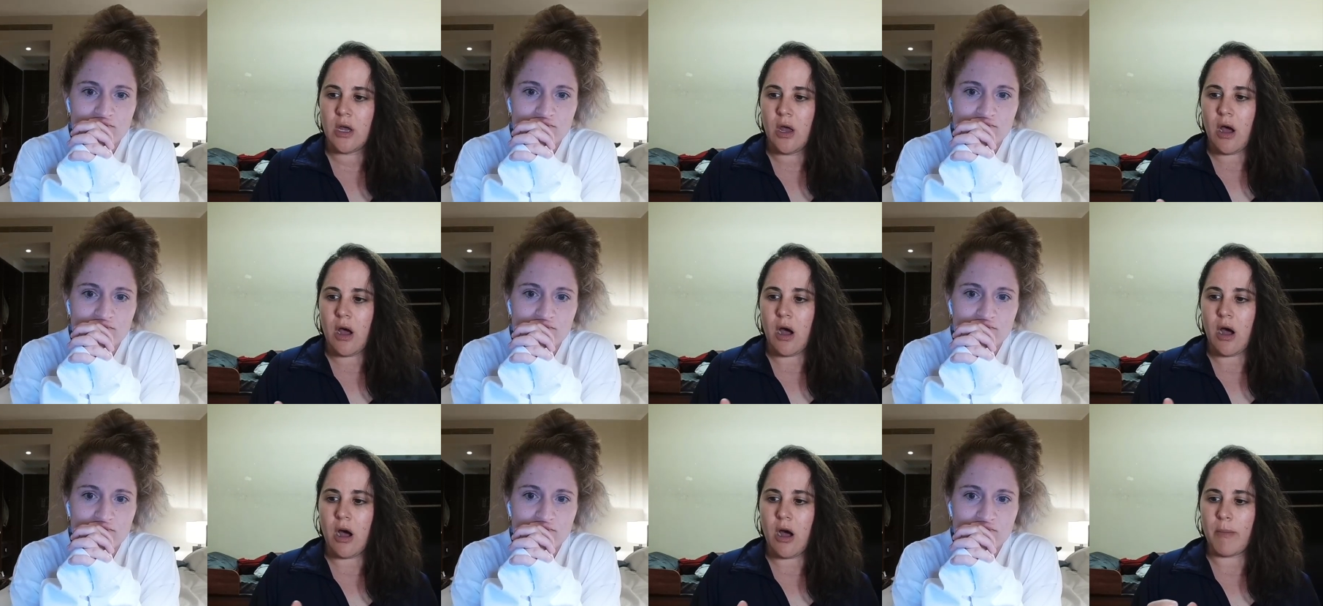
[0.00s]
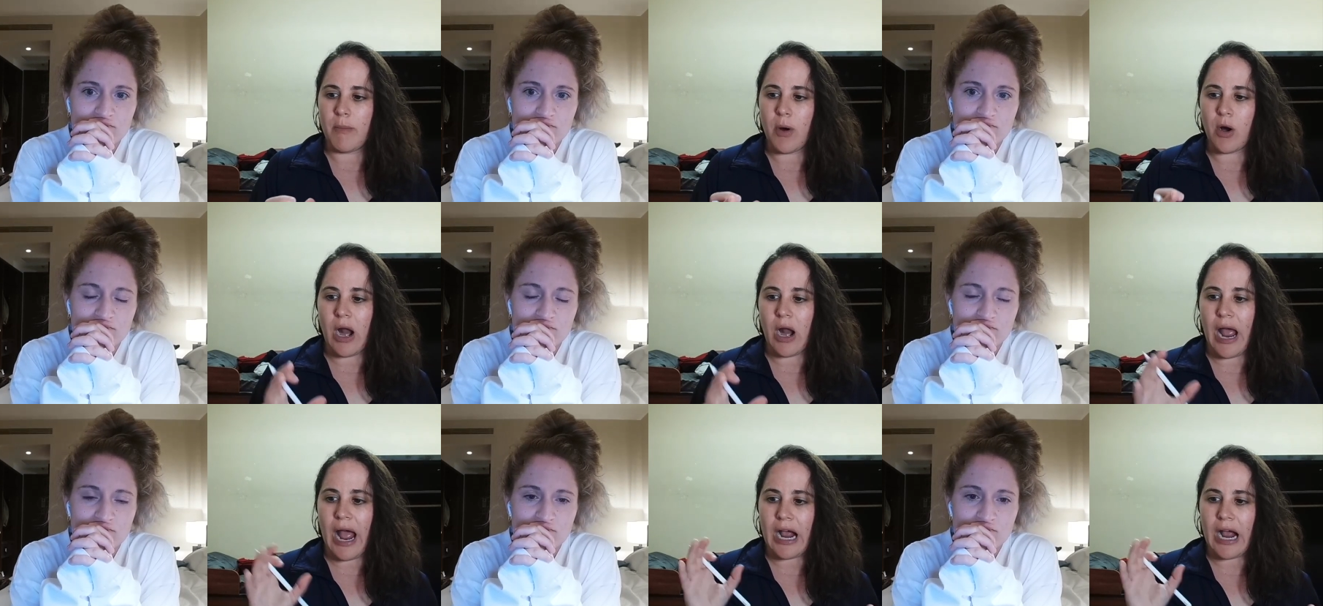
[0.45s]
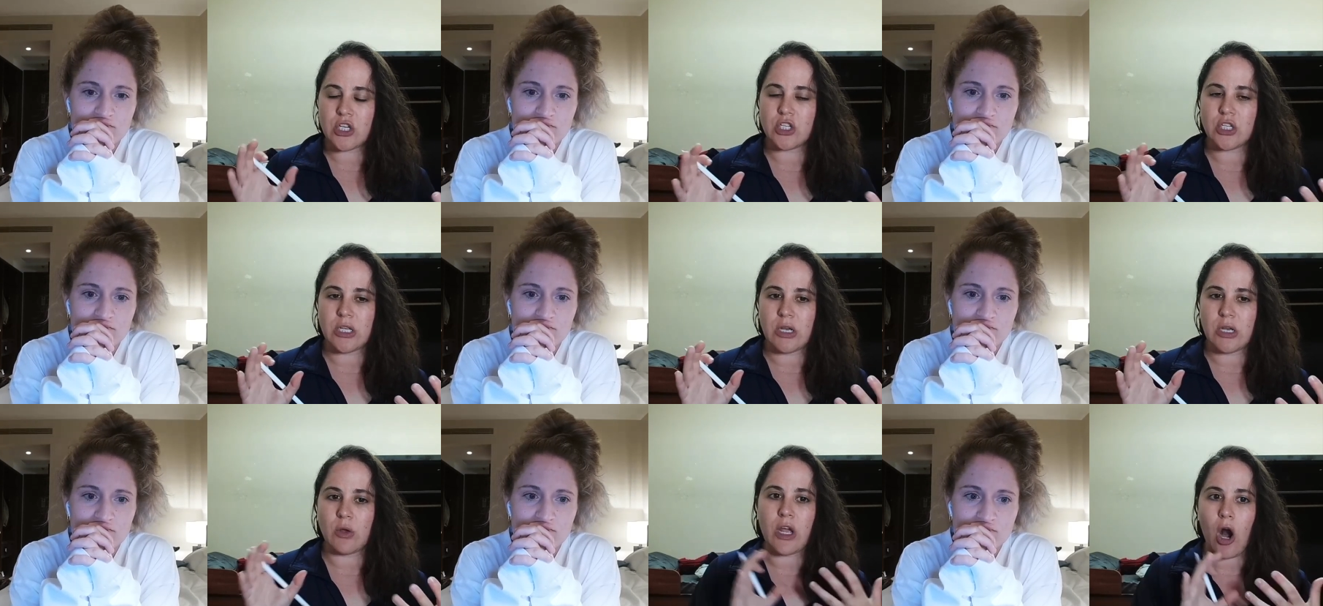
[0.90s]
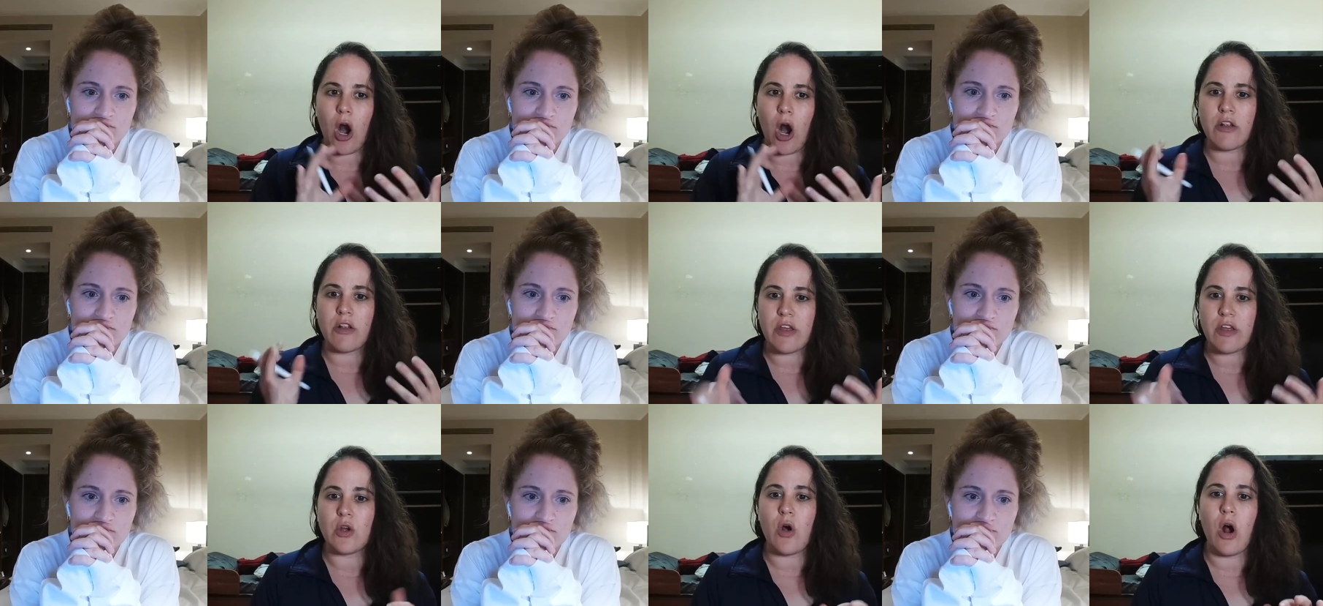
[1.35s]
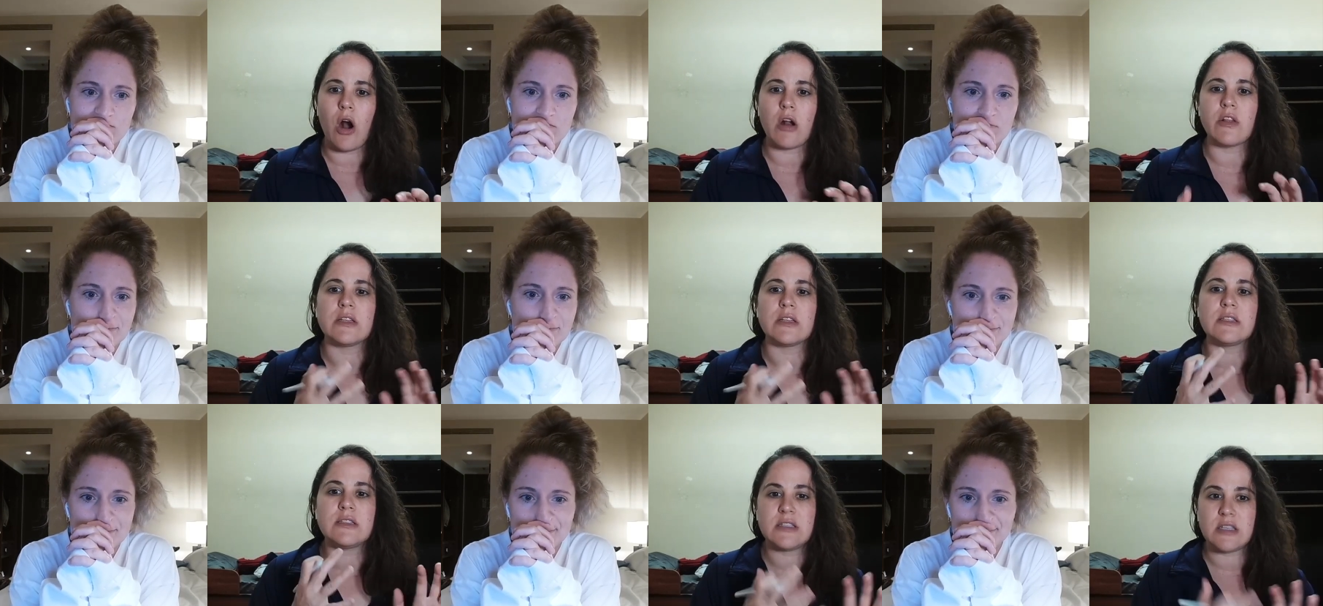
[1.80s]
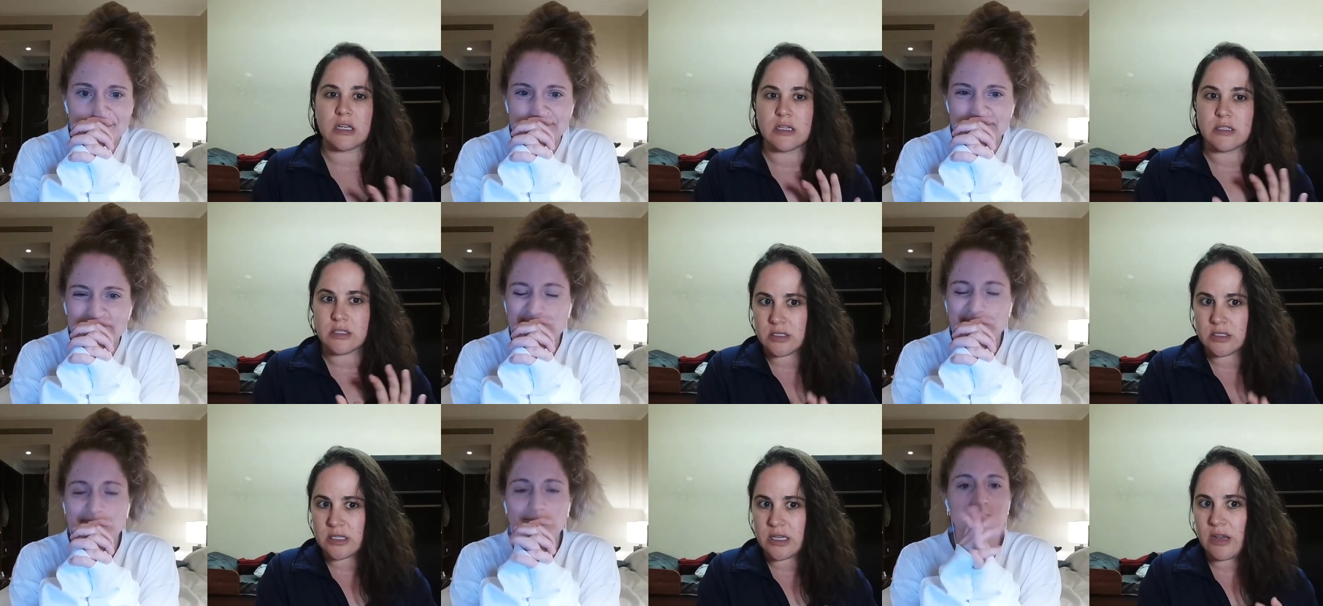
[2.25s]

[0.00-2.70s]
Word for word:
Speaker 1: um, are actually like, are they, are this, is the safety